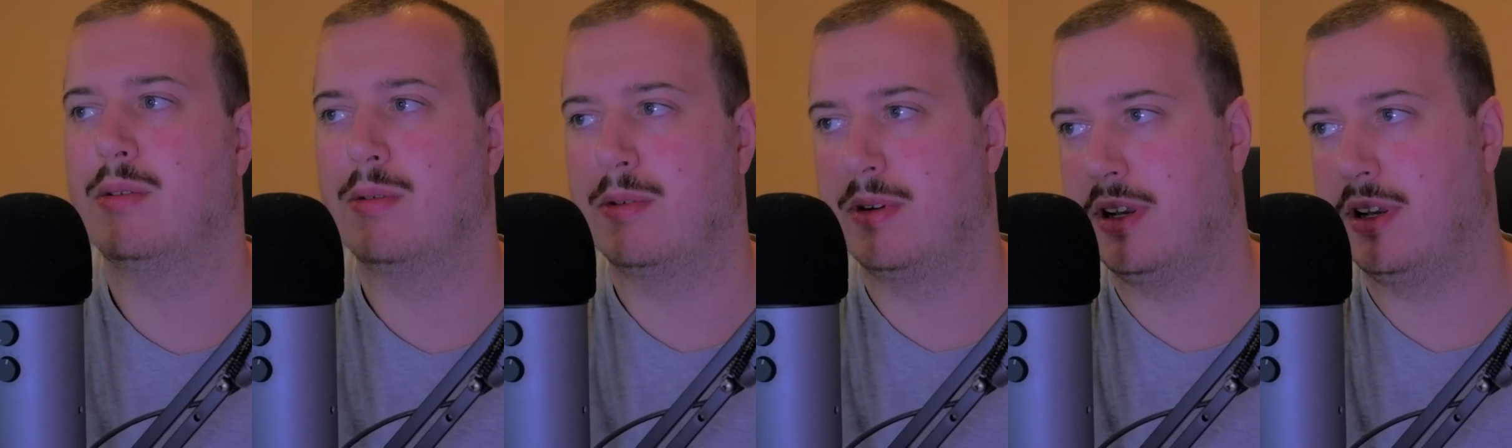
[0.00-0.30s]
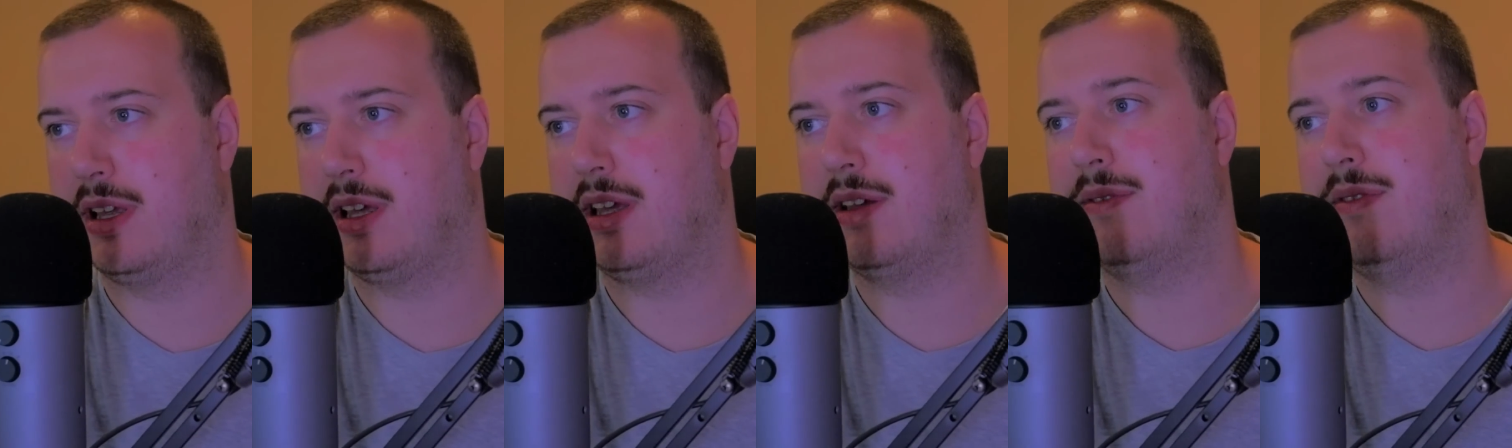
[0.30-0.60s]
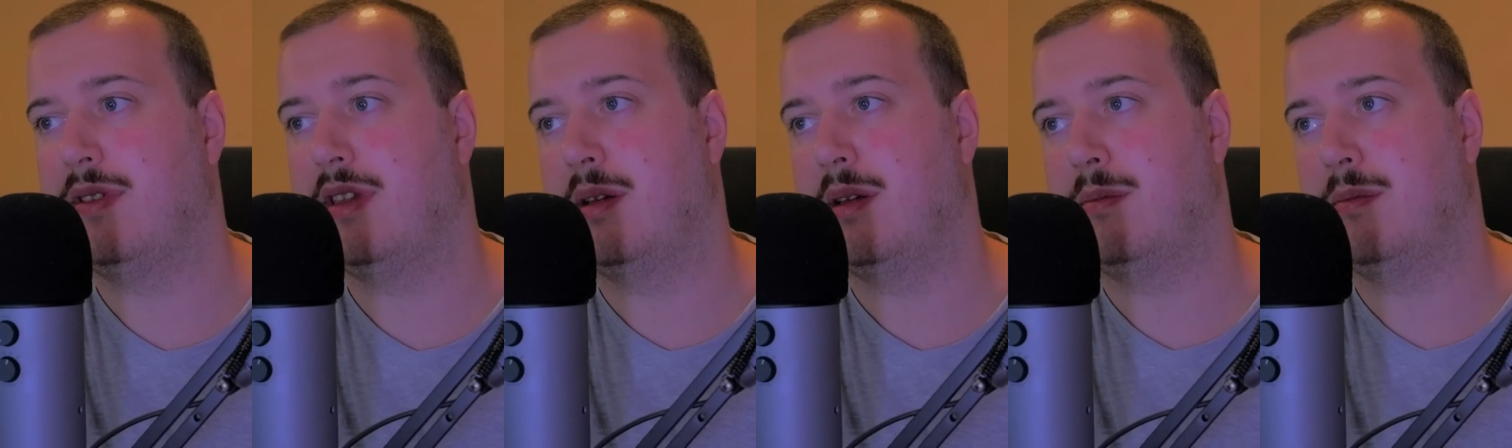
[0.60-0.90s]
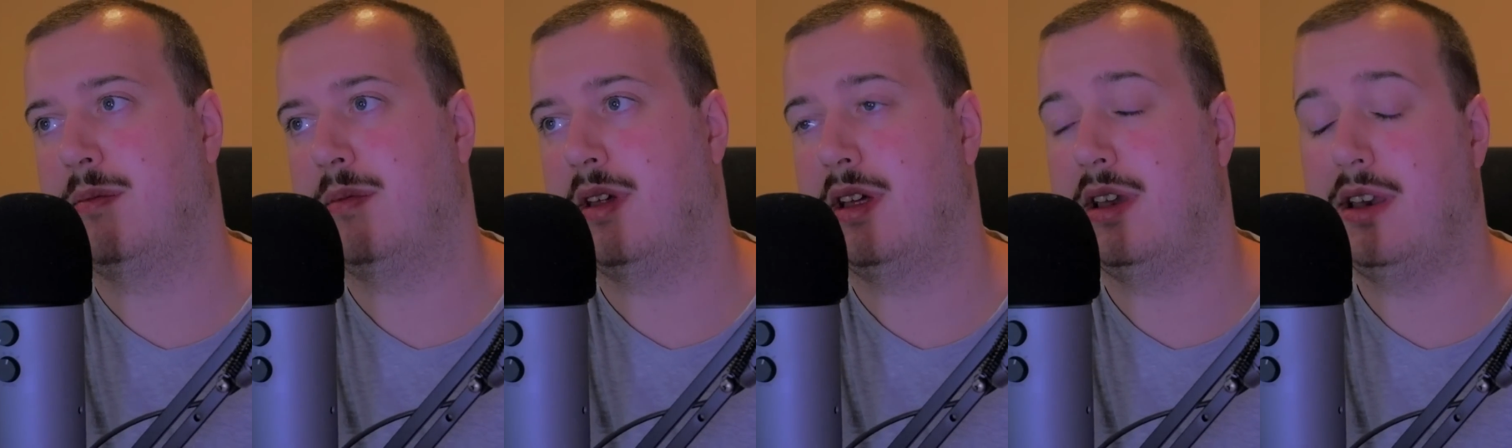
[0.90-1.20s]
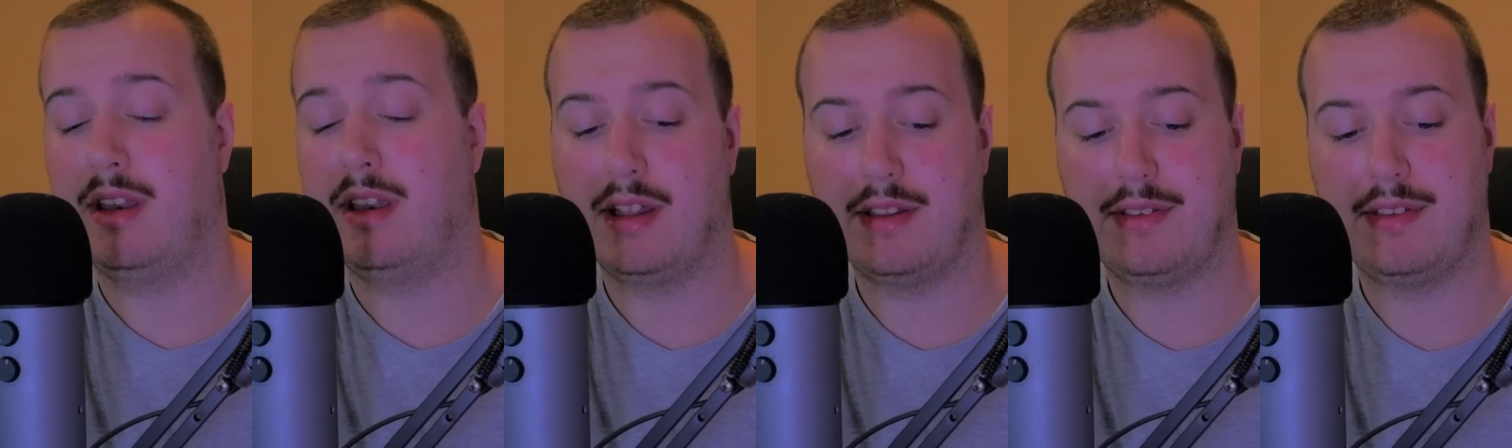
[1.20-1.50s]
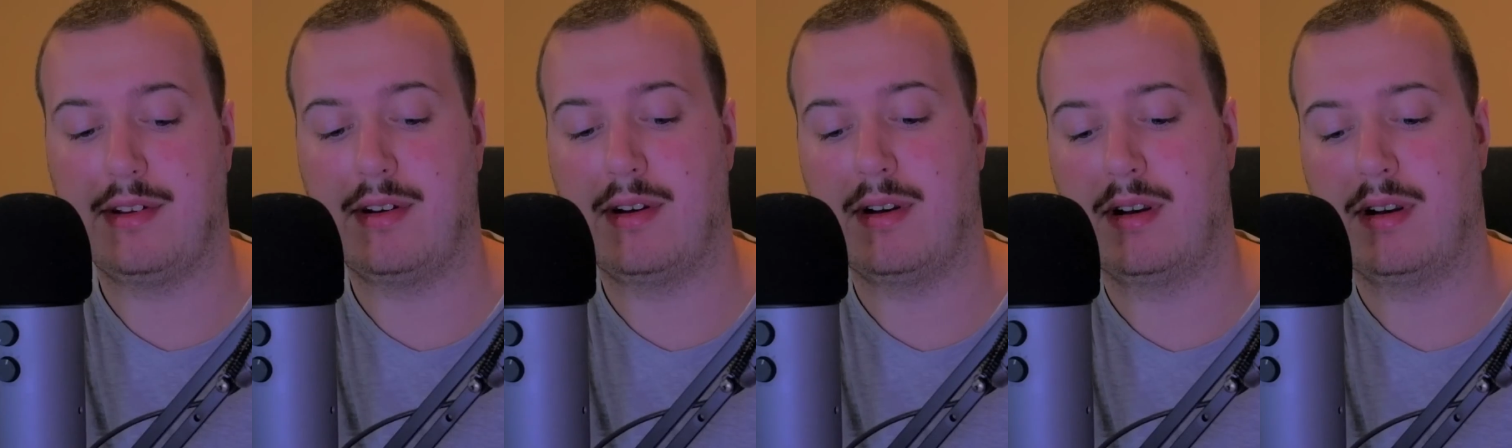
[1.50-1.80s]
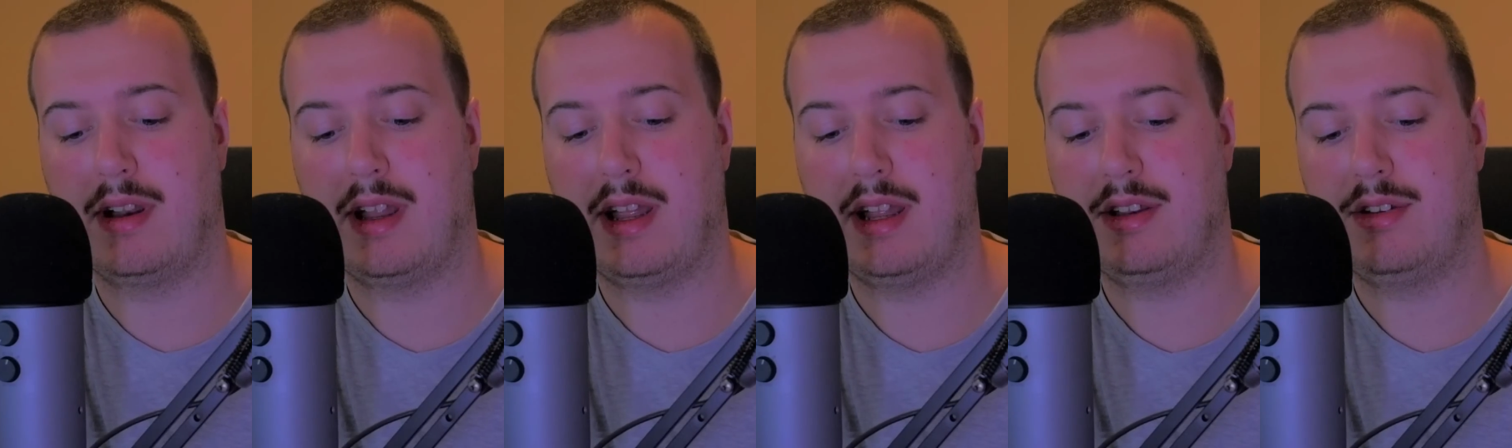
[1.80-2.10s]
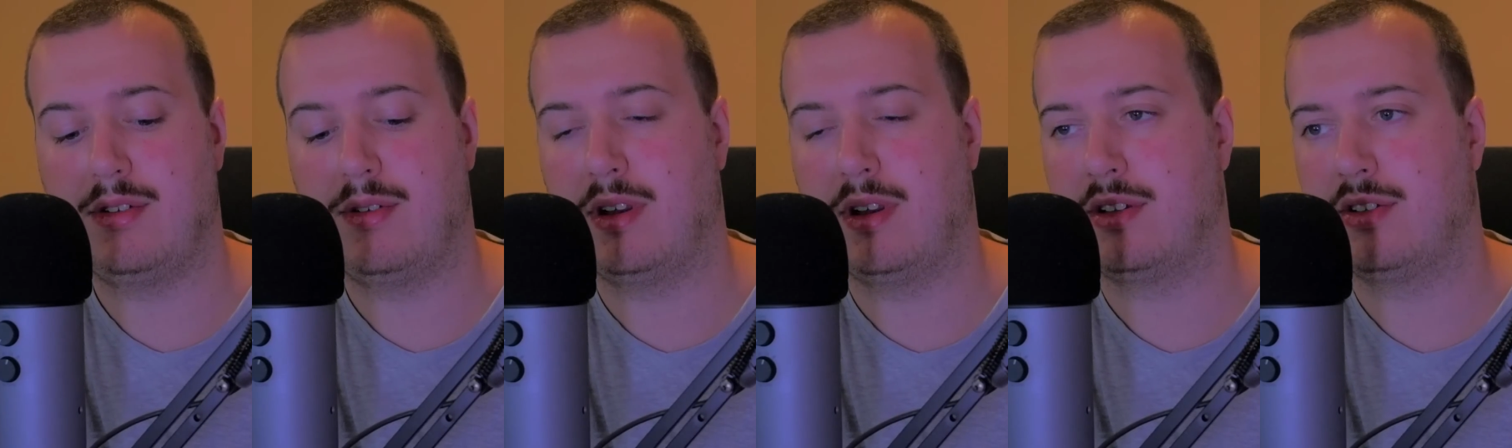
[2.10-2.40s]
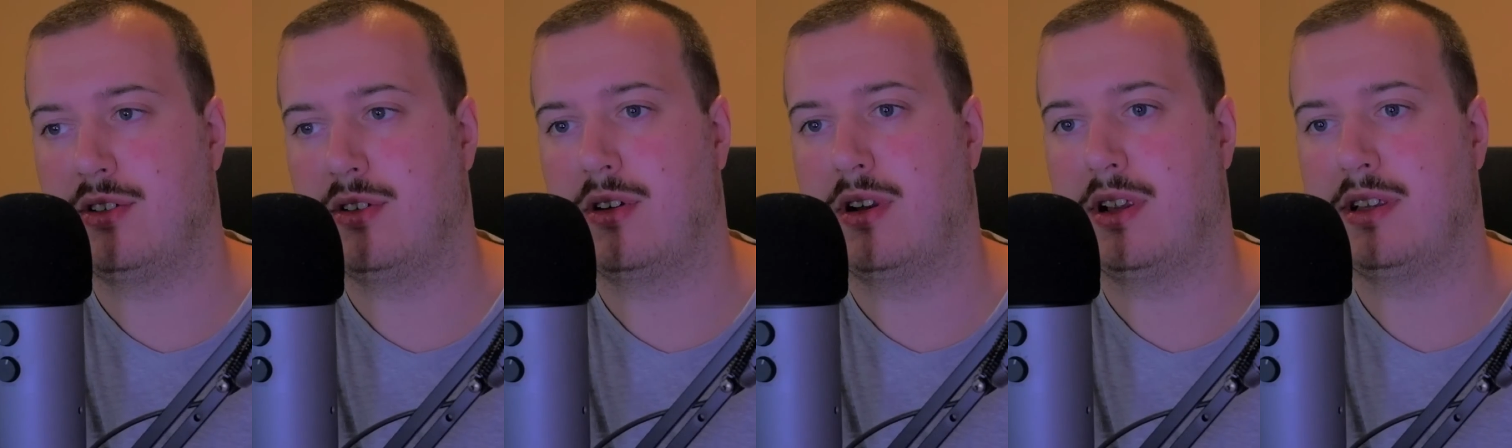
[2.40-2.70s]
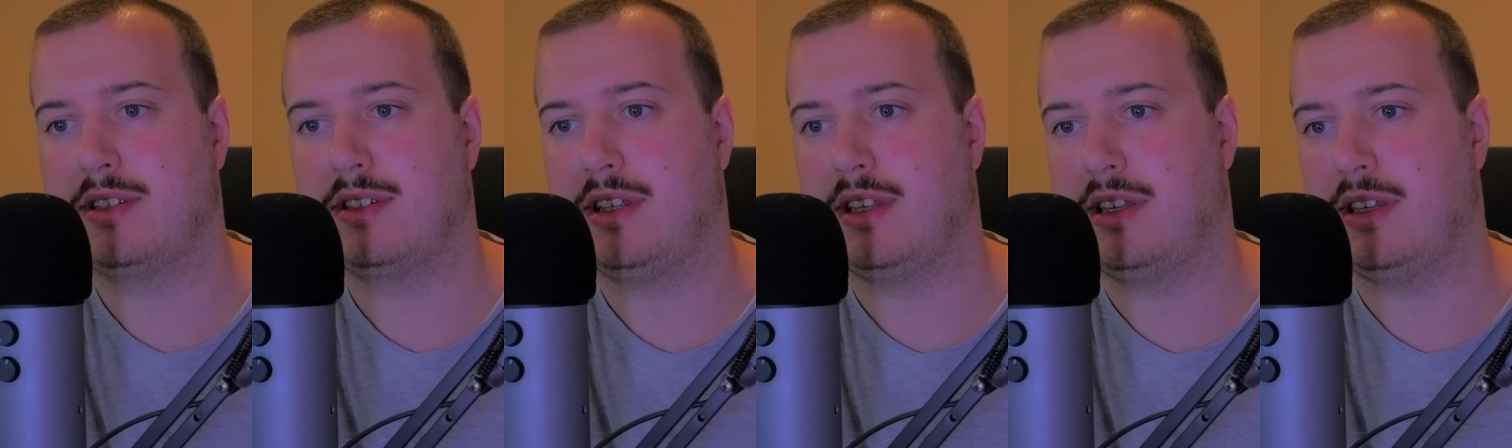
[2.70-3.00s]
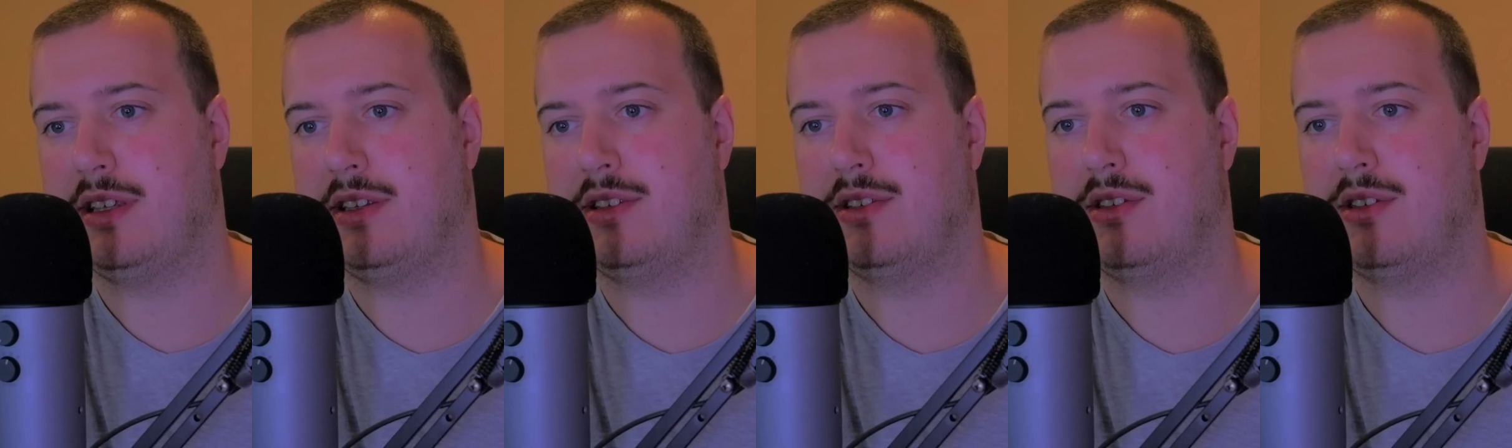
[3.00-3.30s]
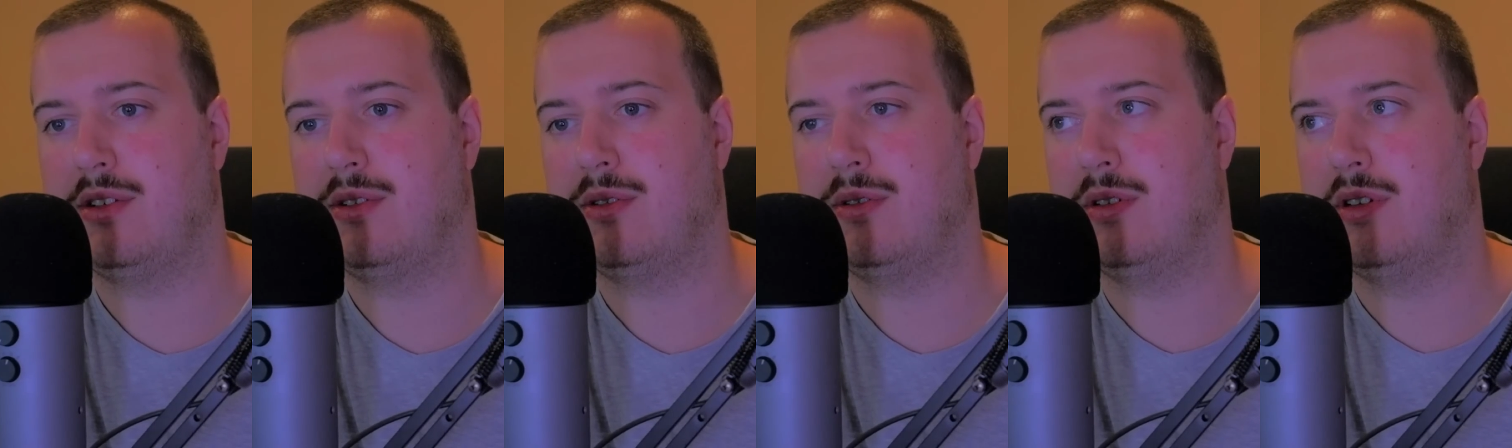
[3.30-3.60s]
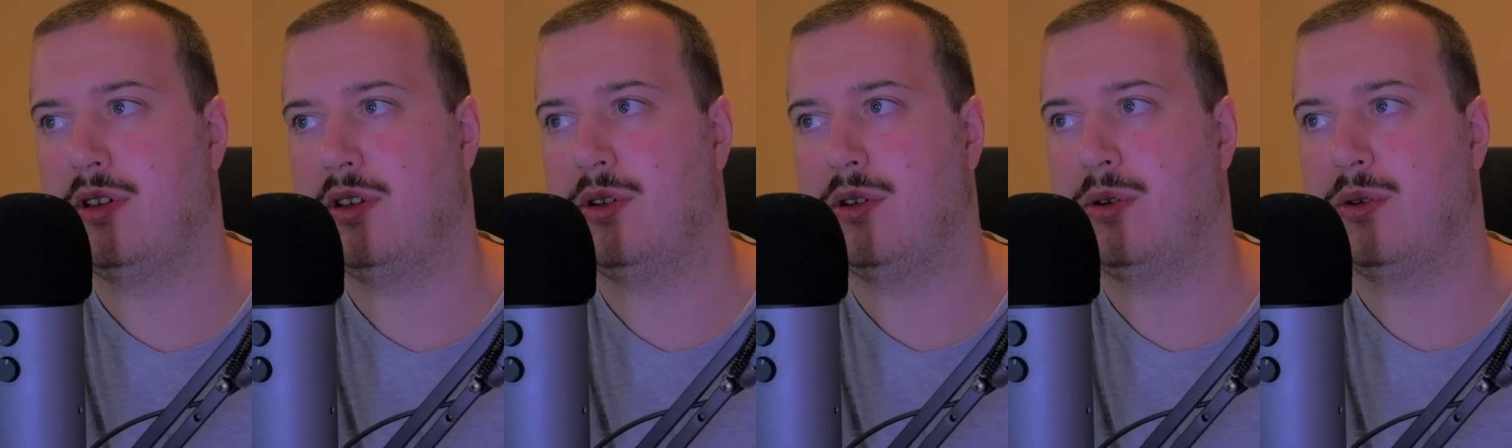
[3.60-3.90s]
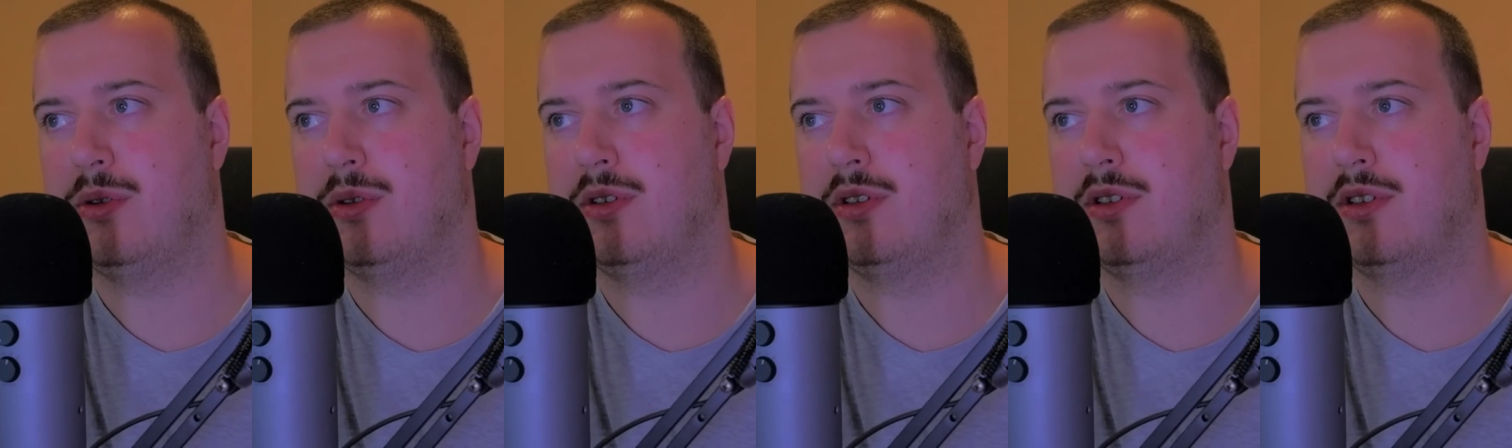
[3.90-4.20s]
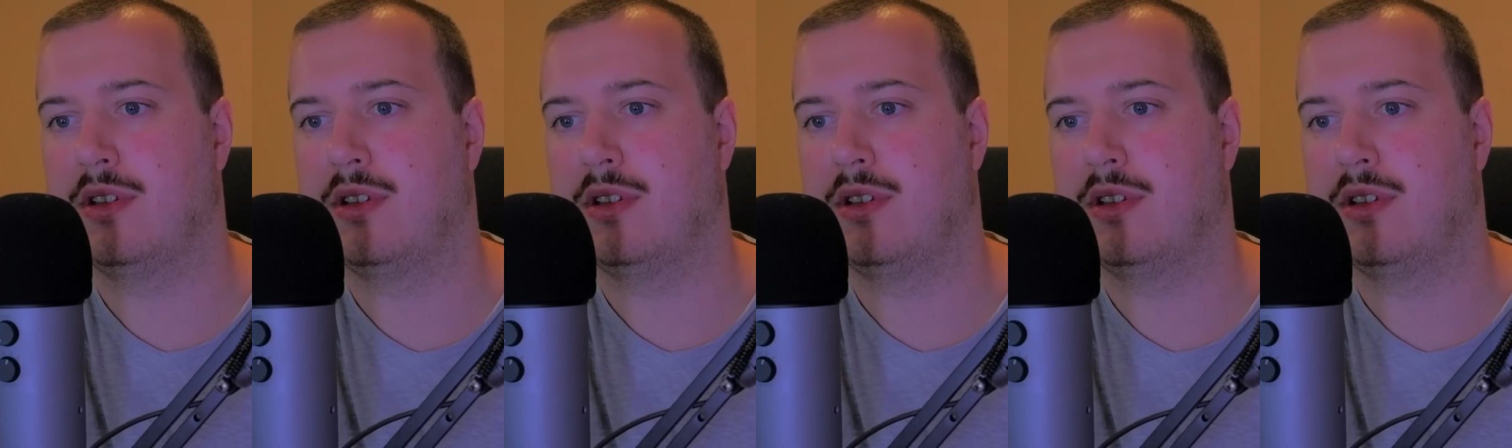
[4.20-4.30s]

we're gonna give them another edge rusher. I see these two dudes,